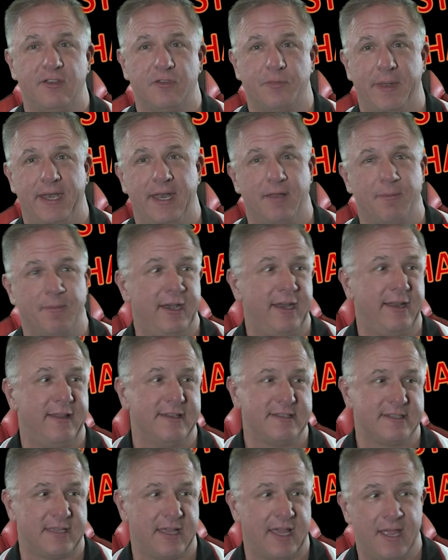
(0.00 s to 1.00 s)
spending money in
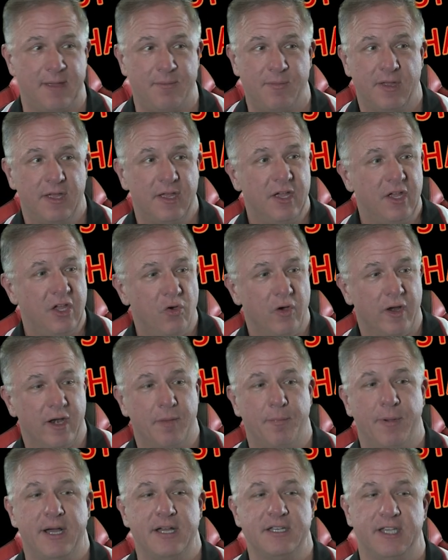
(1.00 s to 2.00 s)
this game, you want to
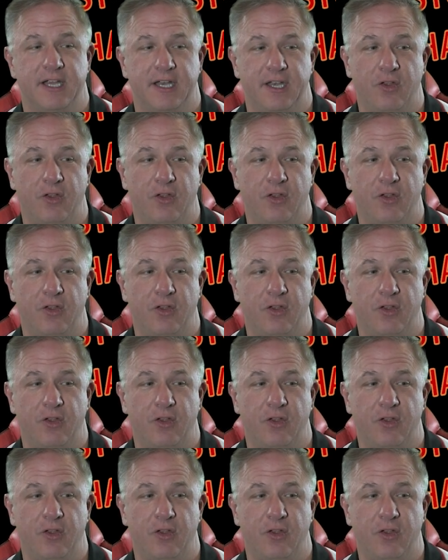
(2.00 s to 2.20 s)
budget.